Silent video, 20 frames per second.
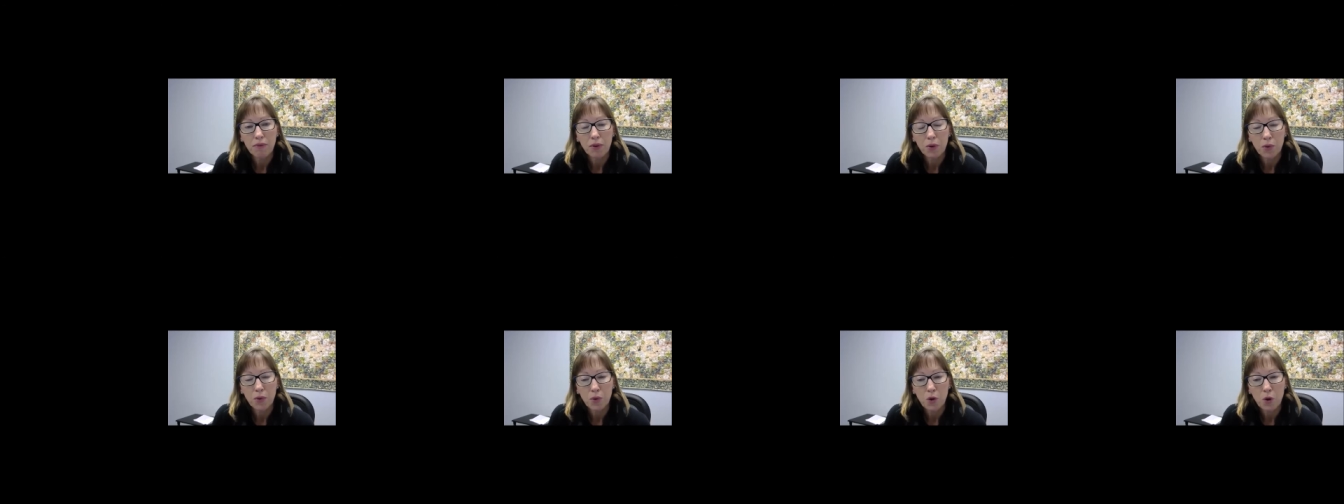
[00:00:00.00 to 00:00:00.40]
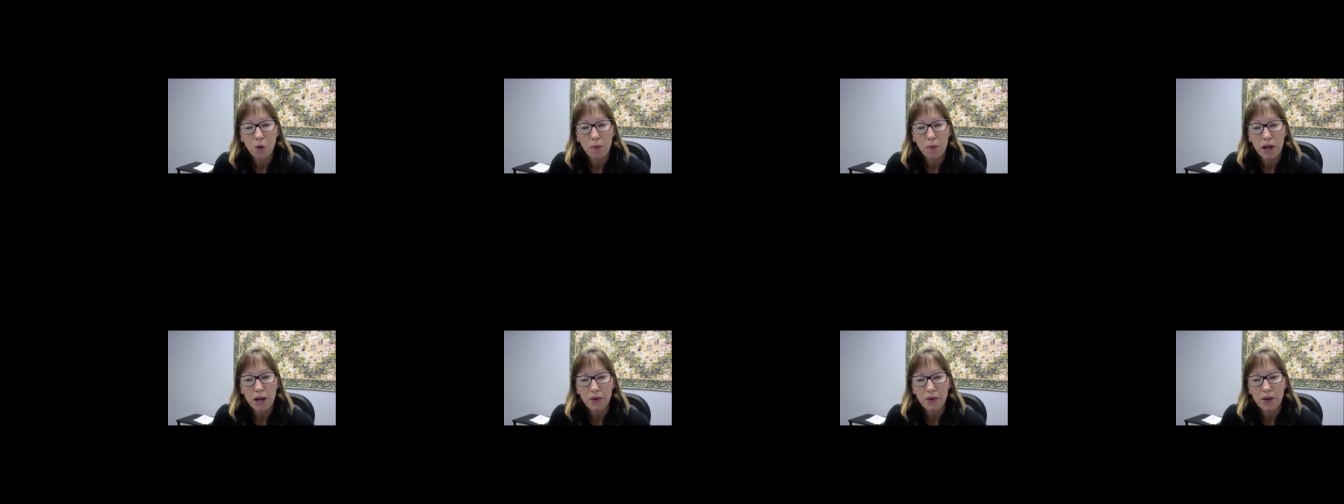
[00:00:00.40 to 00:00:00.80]
those
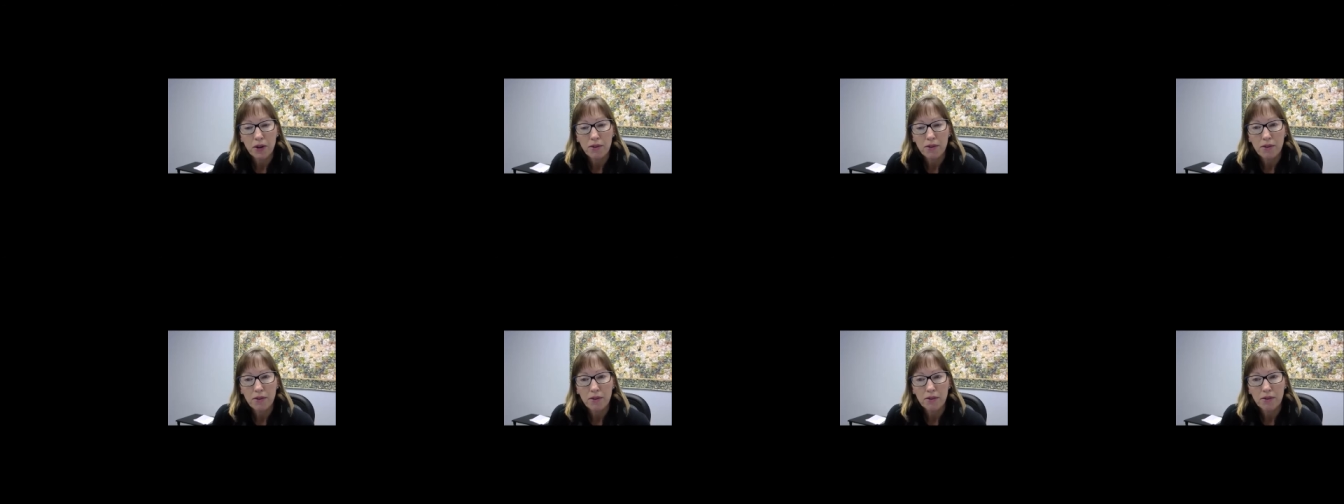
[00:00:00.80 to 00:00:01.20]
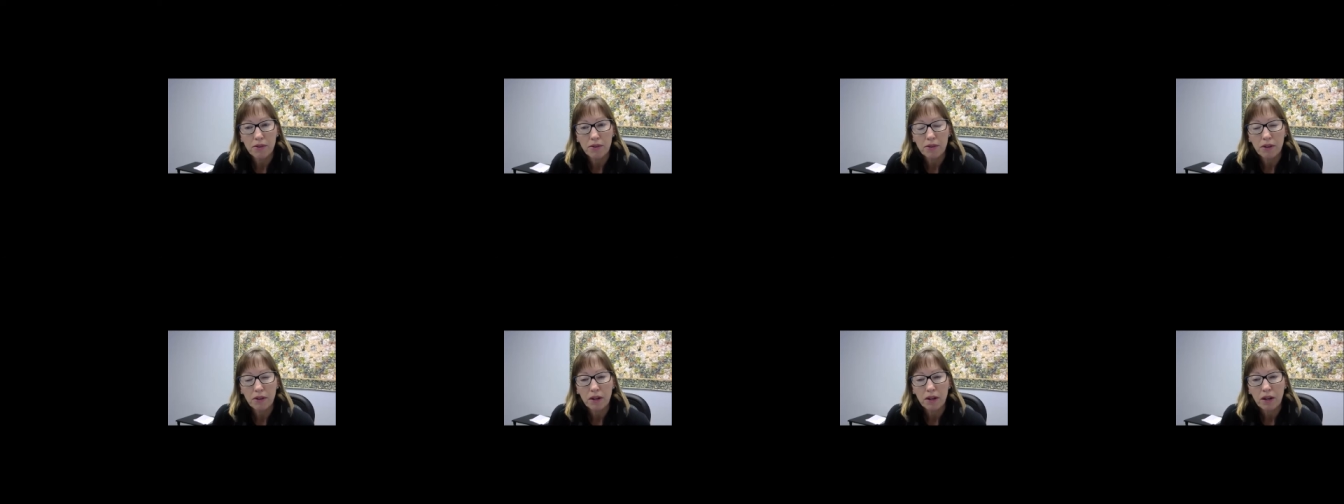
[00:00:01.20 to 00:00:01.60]
home
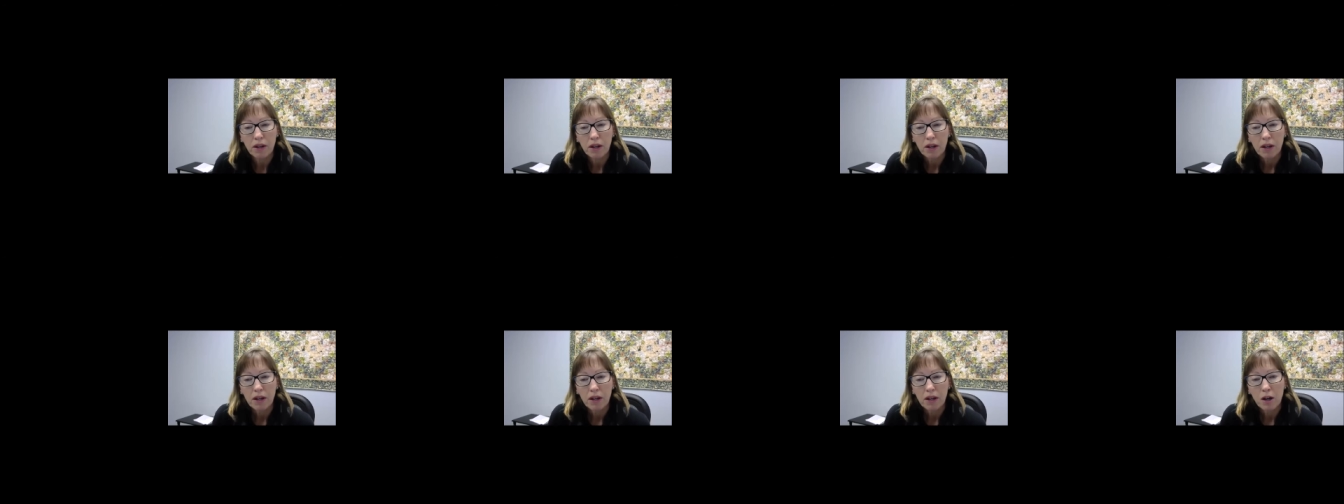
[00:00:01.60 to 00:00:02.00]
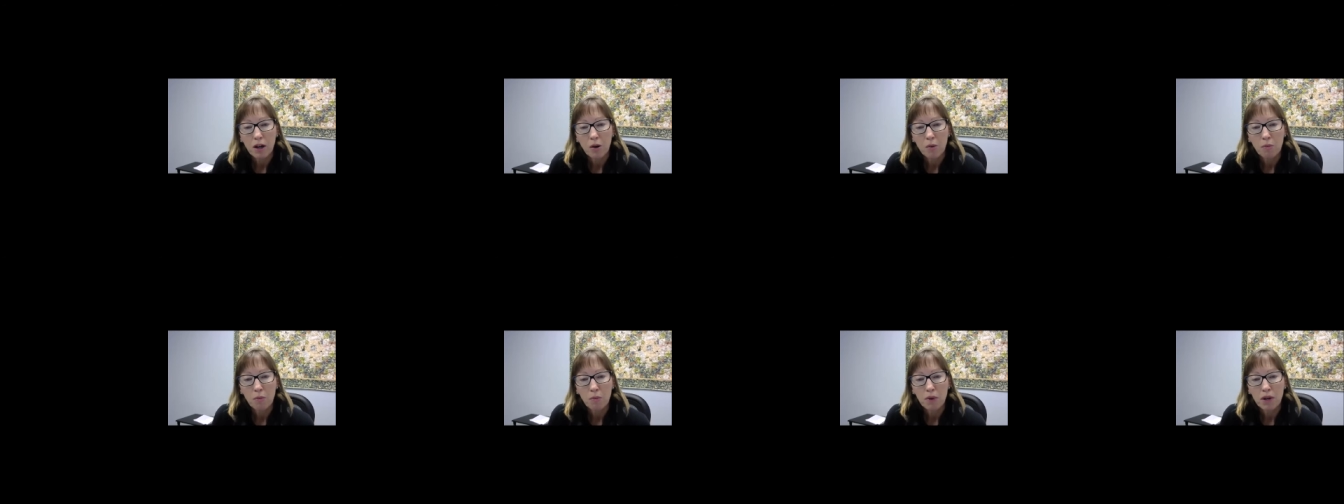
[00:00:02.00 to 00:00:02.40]
addresses.
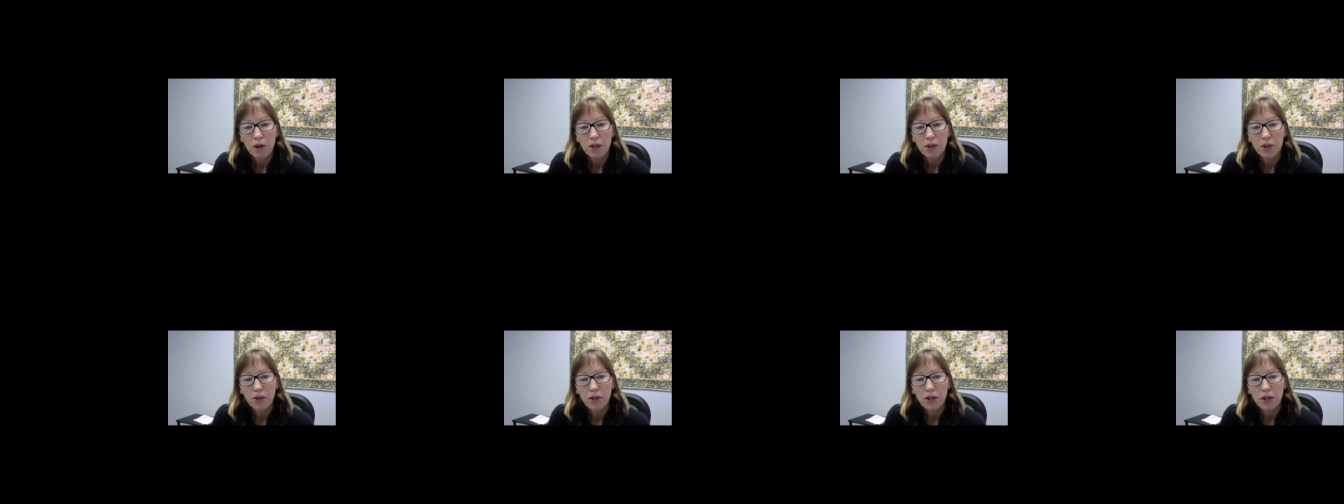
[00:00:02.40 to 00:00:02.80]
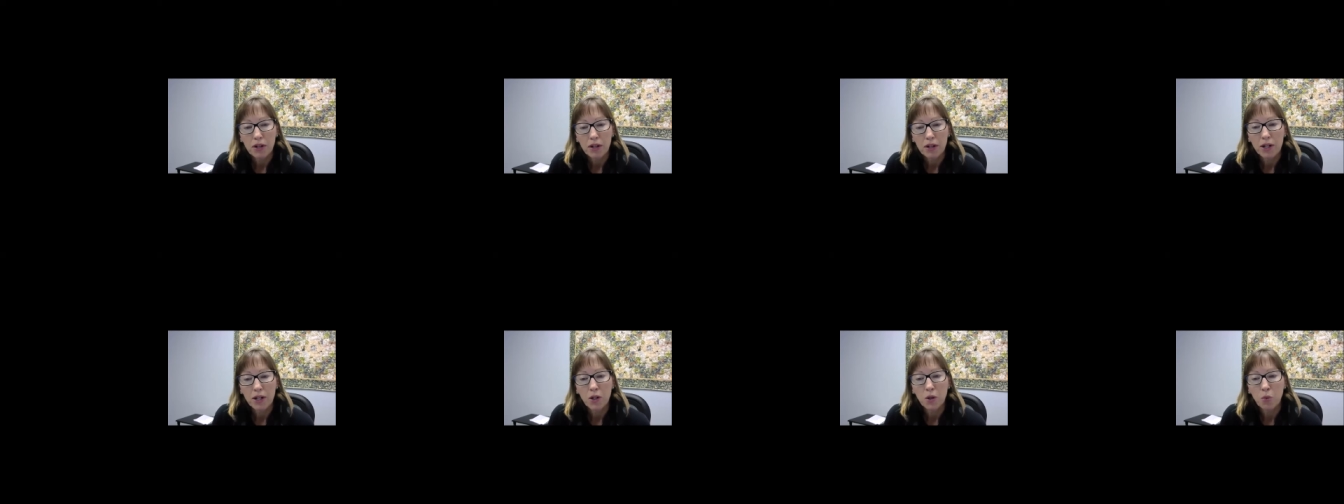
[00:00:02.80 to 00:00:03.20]
And you
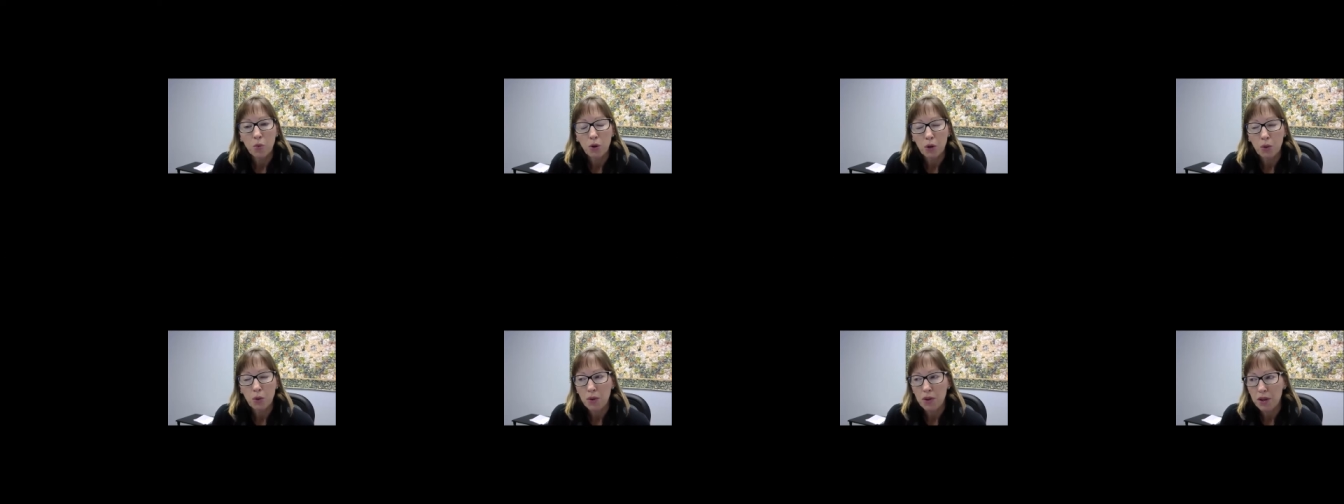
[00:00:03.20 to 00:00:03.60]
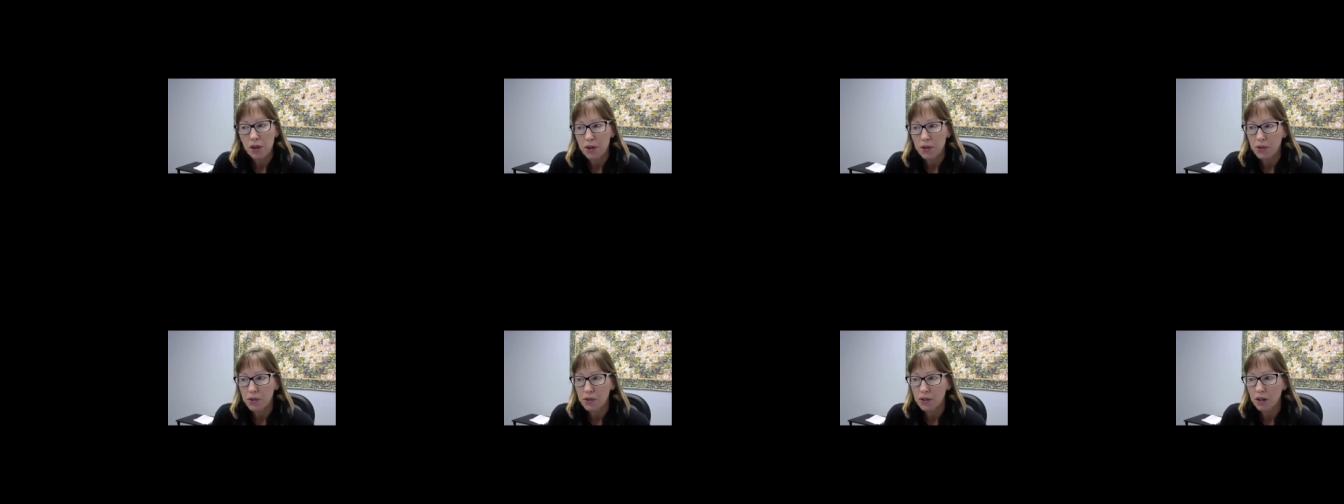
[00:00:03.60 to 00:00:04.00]
need to work with
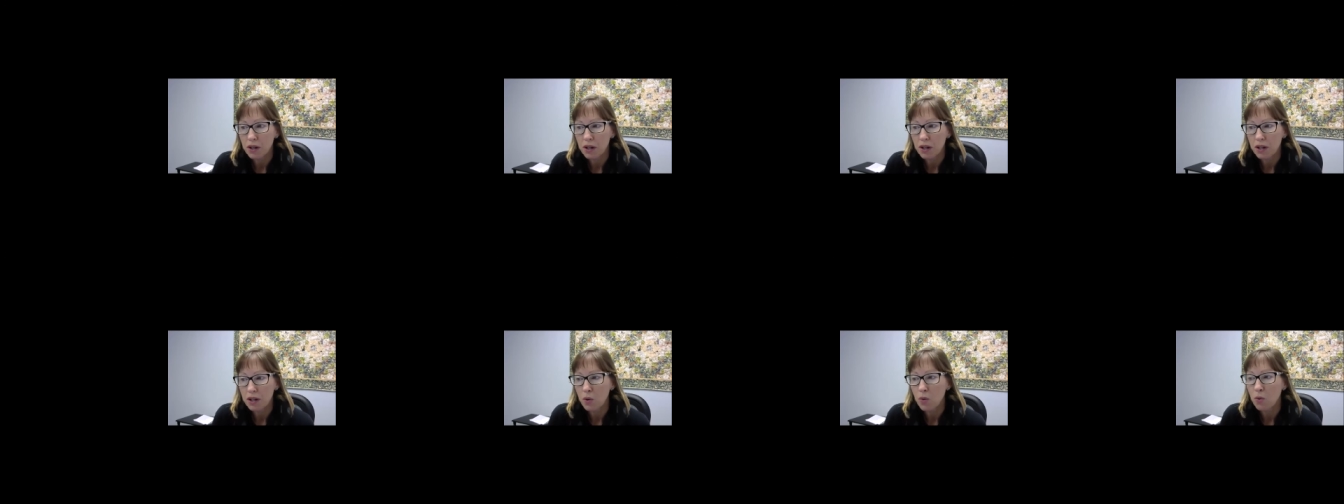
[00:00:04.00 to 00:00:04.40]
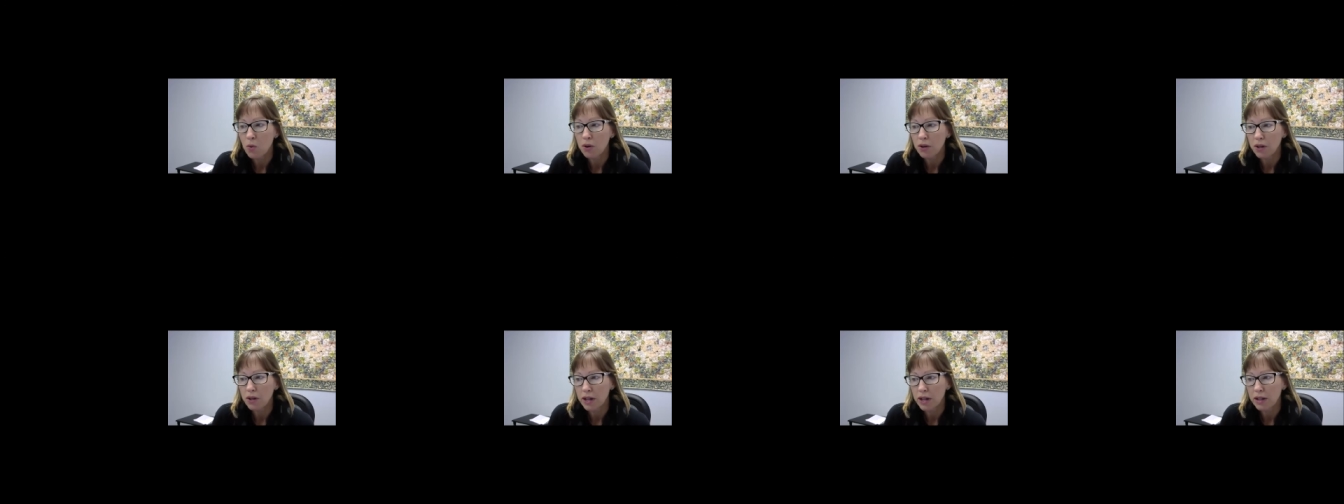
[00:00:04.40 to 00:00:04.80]
us on
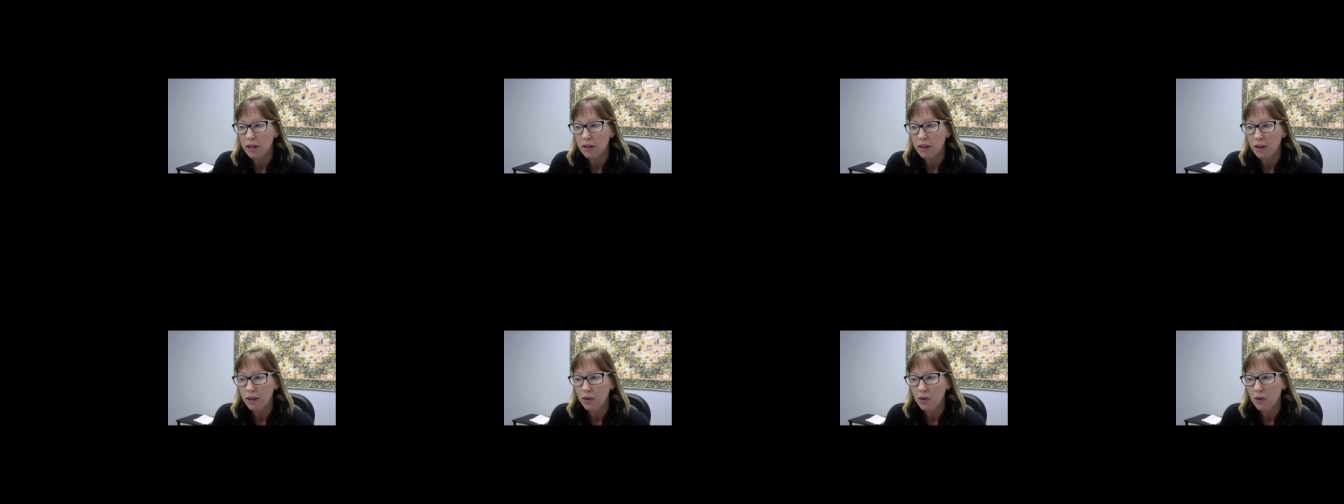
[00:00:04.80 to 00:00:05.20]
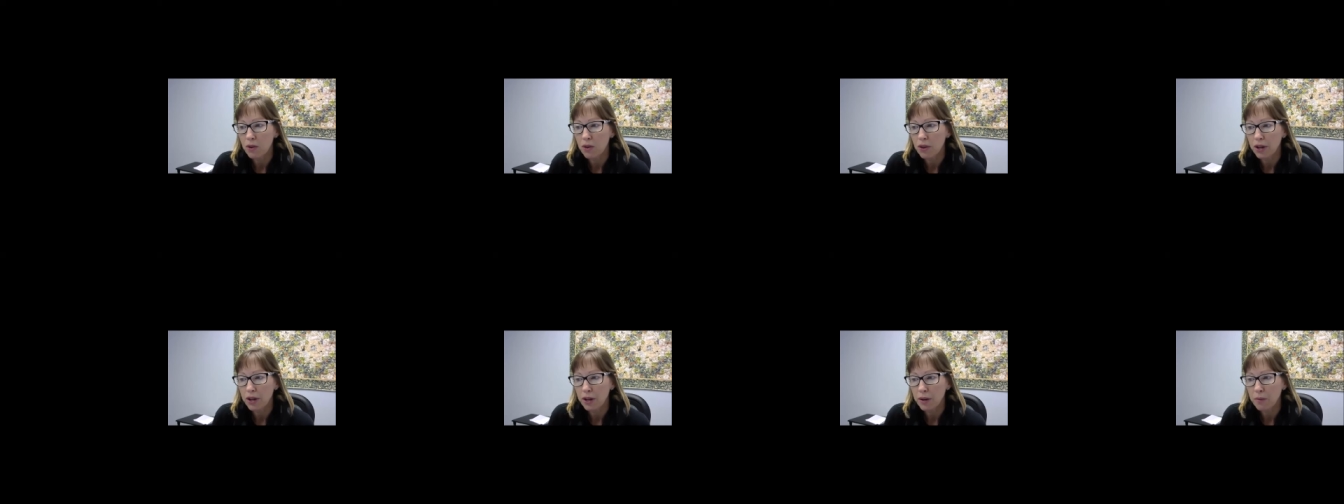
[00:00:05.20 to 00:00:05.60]
coordinating that whole
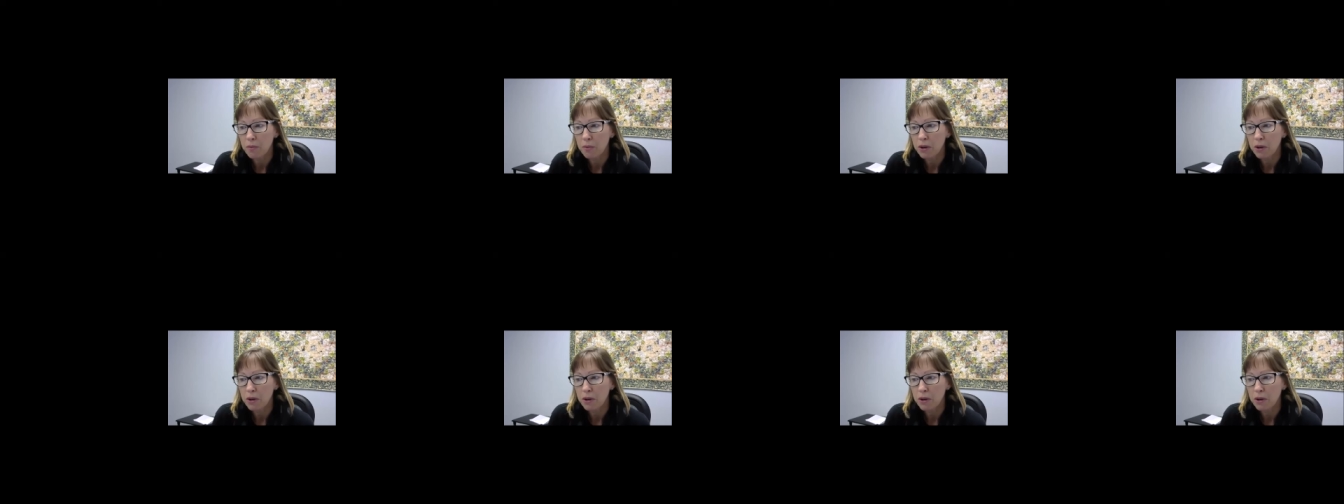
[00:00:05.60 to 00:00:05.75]
thing.